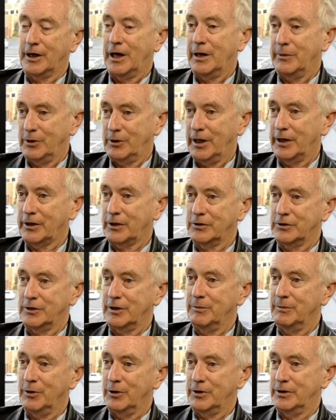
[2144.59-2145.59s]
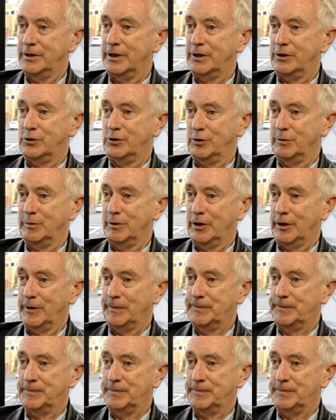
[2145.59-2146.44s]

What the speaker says: I would like to see a modern debt jubilee